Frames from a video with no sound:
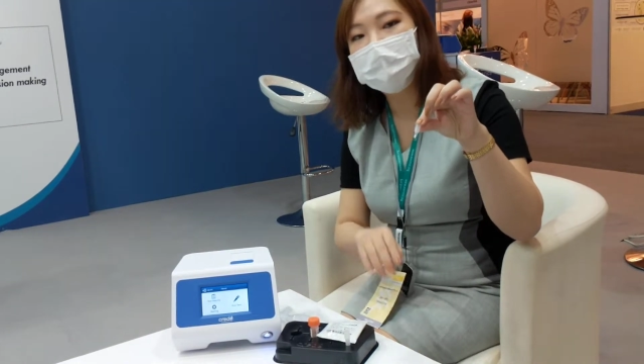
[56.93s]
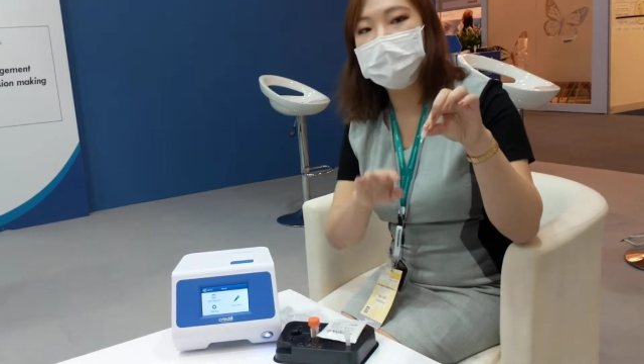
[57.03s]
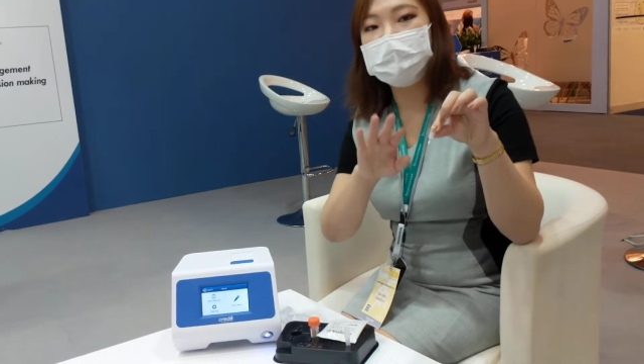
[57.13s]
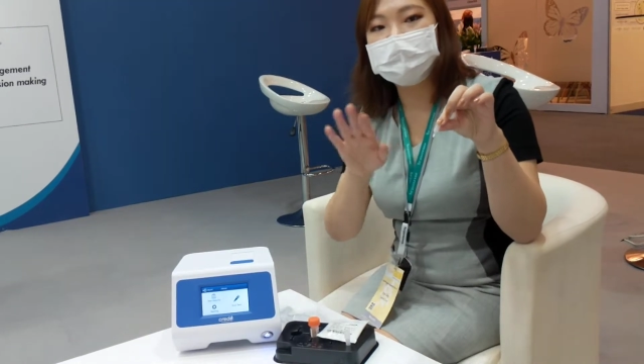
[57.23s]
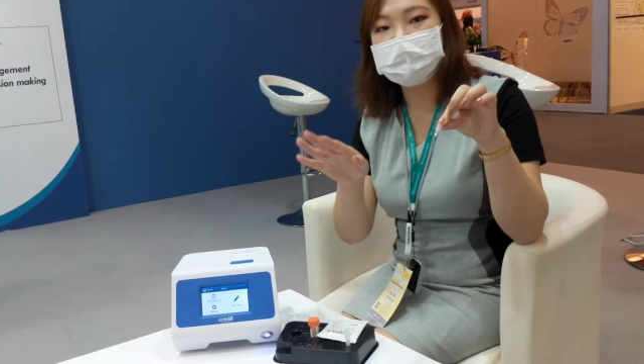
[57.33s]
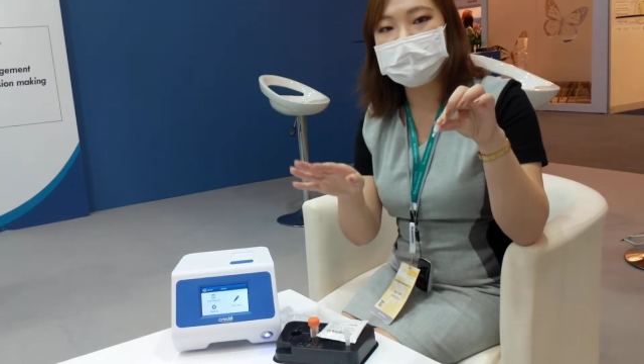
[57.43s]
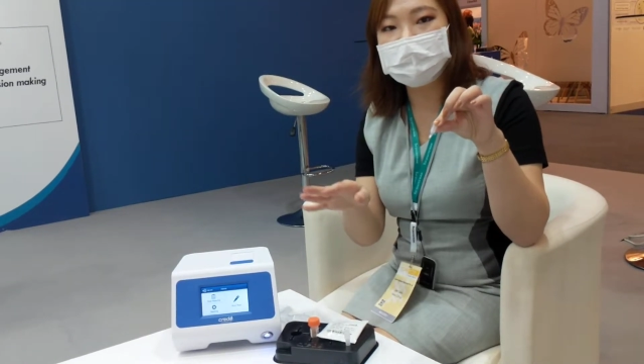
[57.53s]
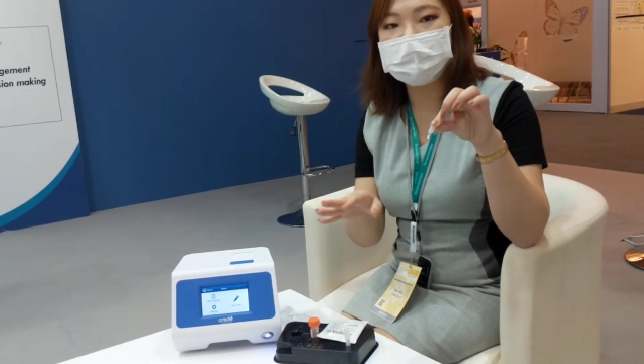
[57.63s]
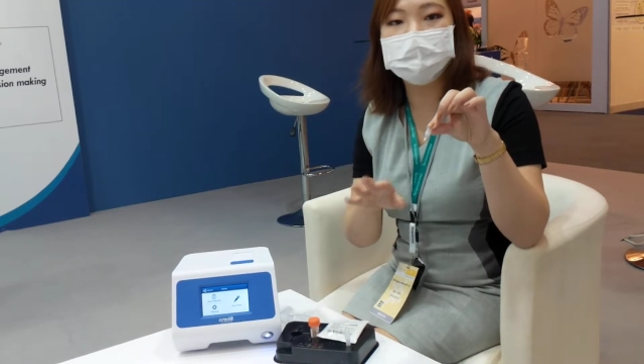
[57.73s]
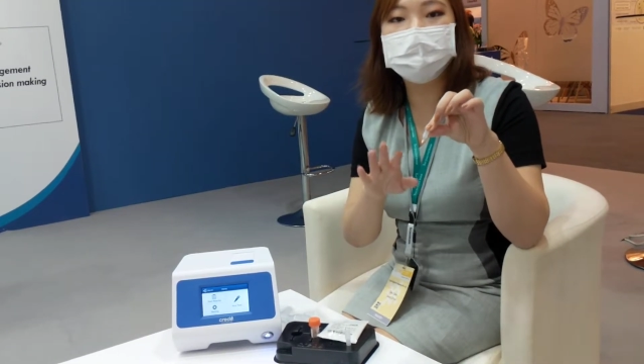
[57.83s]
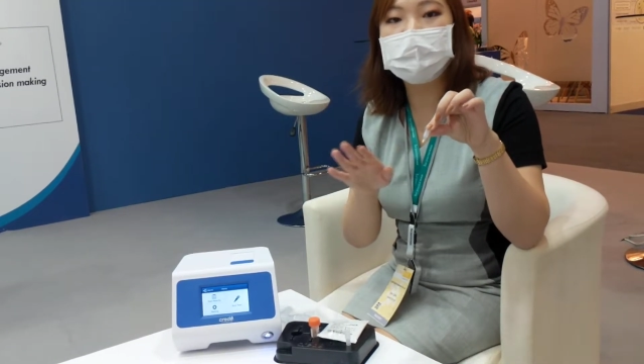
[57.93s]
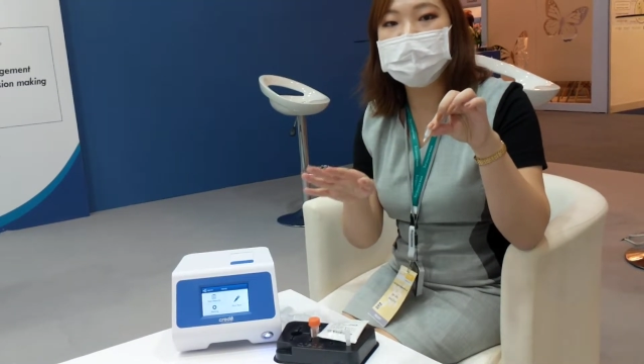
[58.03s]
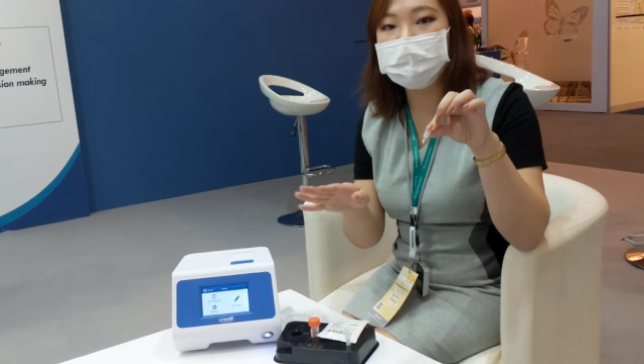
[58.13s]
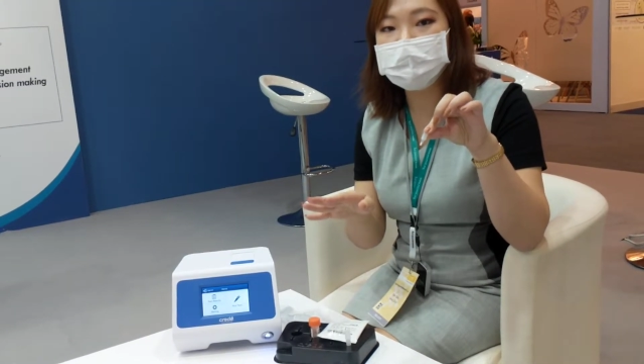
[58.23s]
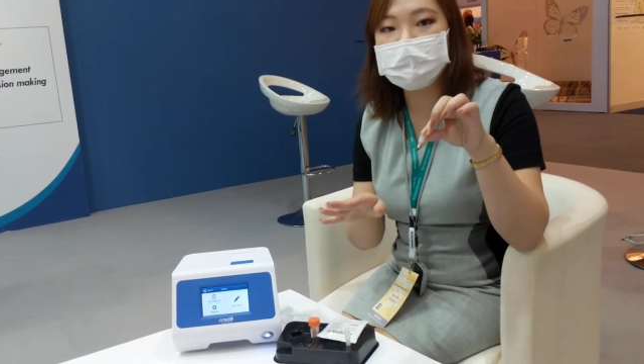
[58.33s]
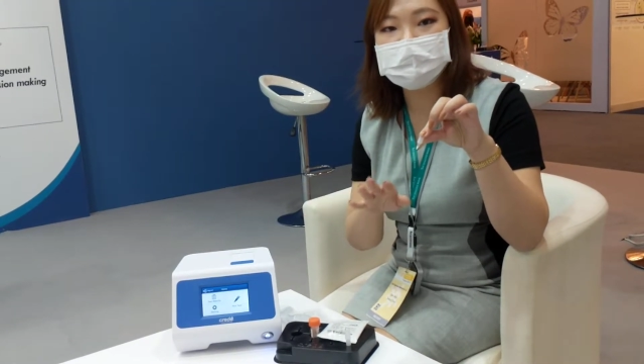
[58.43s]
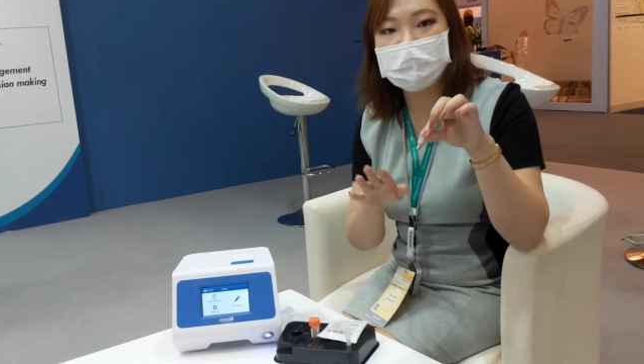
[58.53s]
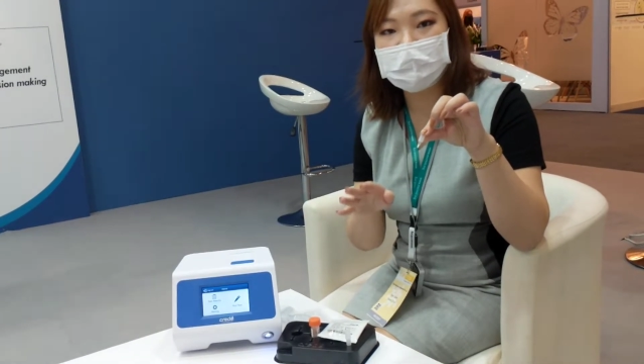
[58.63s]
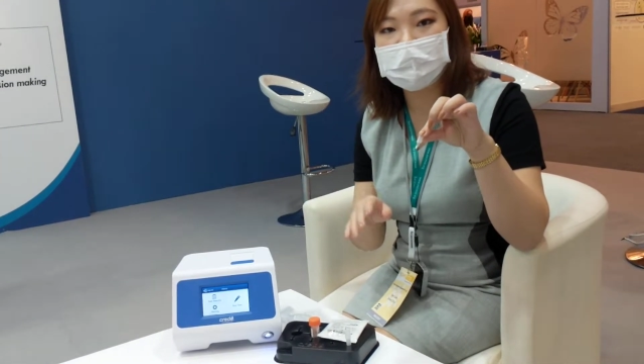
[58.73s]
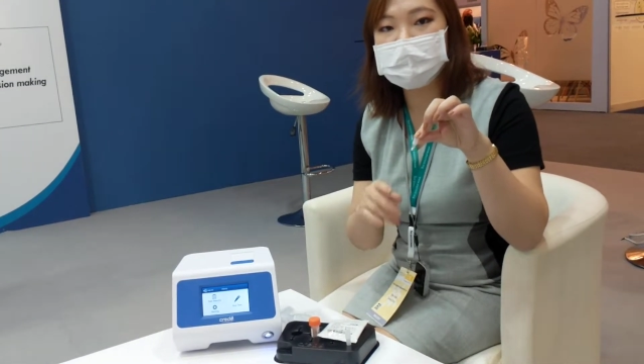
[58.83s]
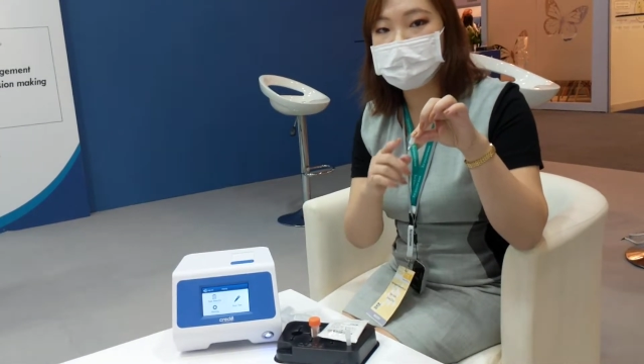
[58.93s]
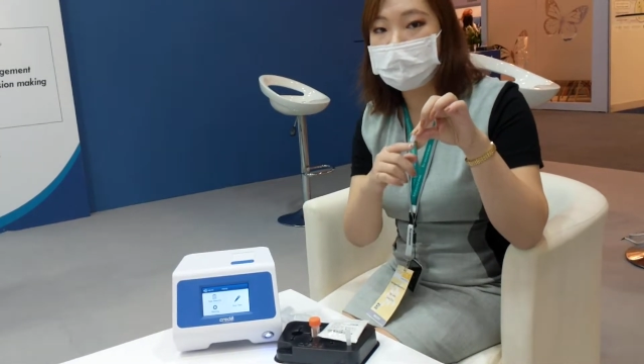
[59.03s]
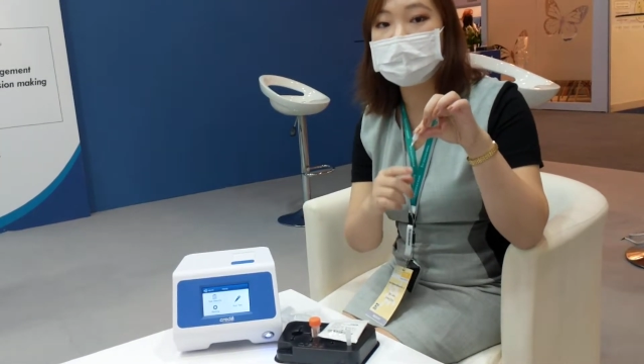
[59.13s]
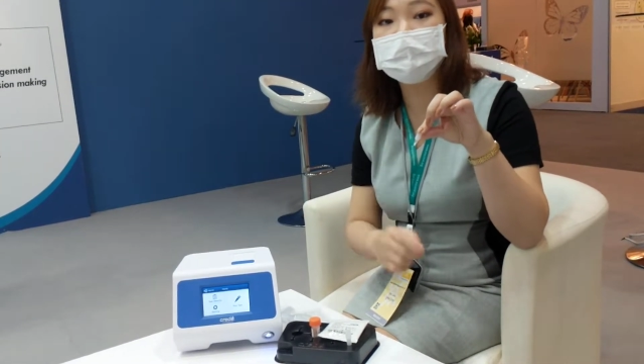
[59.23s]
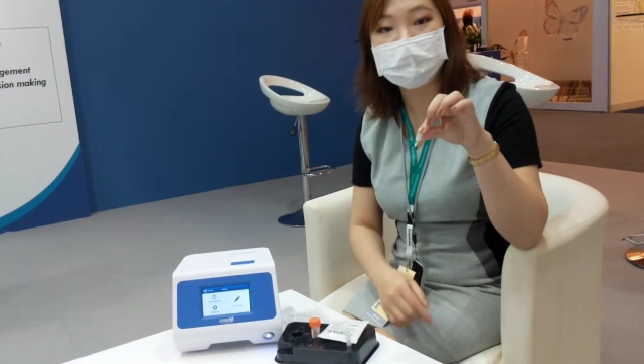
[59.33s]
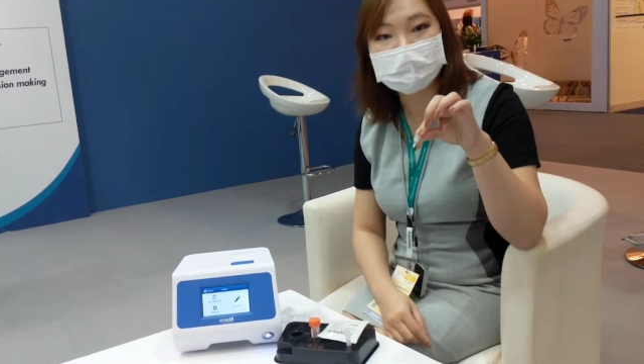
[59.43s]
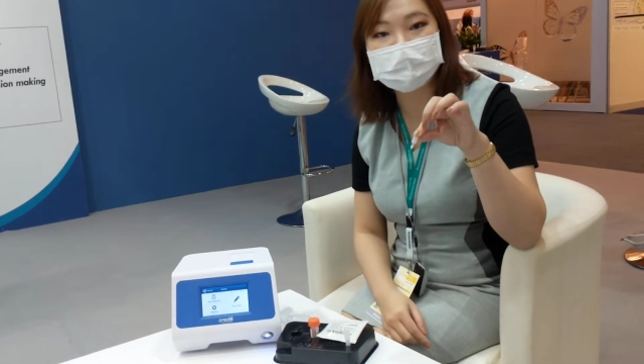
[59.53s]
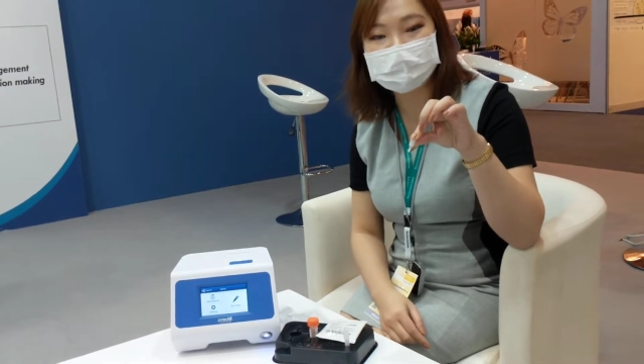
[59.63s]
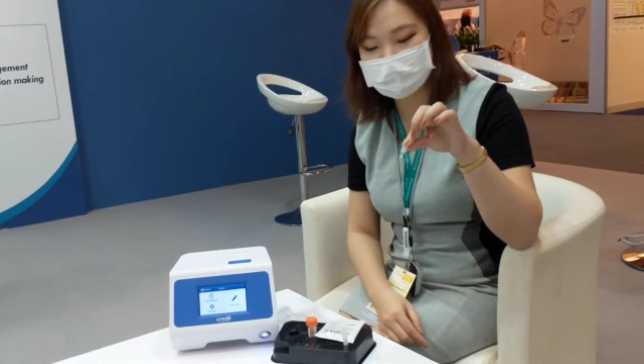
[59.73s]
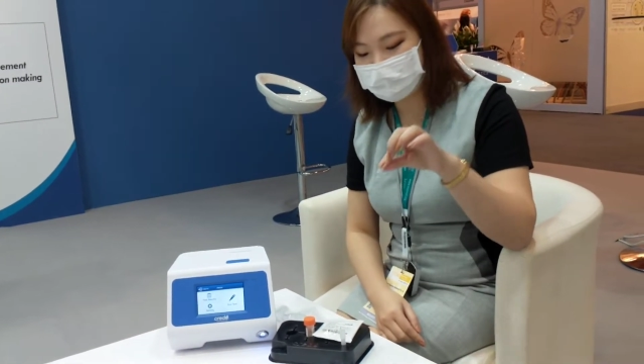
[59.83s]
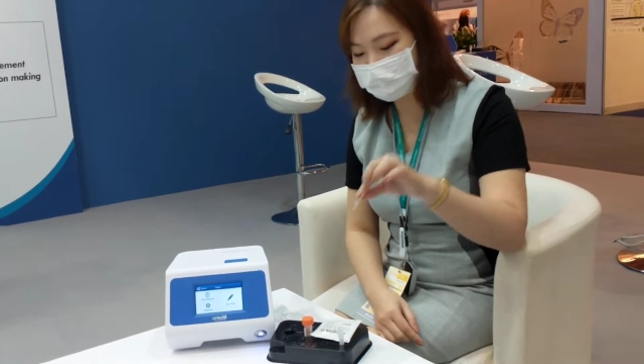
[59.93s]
Everything, the primer, the dye is all included.